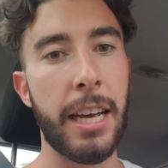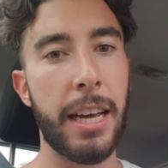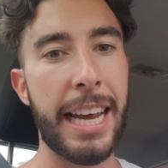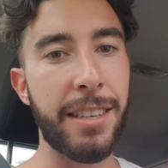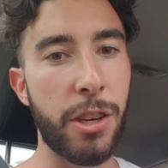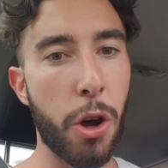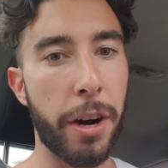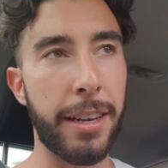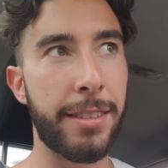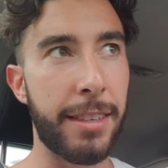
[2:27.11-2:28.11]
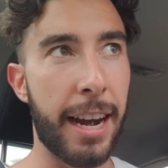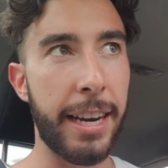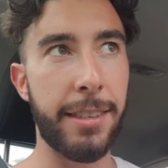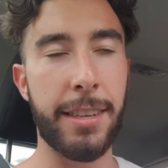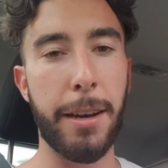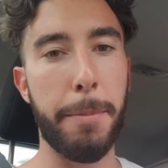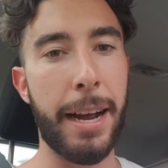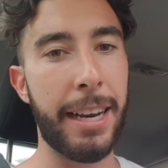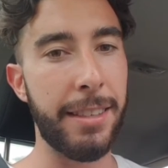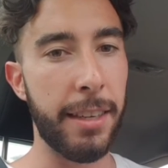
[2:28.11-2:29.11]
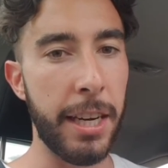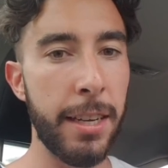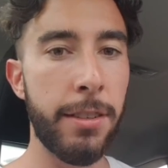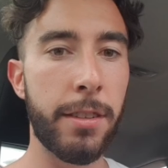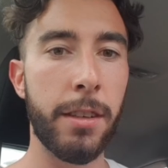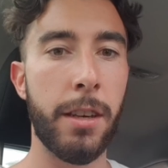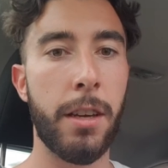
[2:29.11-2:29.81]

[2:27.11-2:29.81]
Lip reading: He's not a starting centre-back as it is.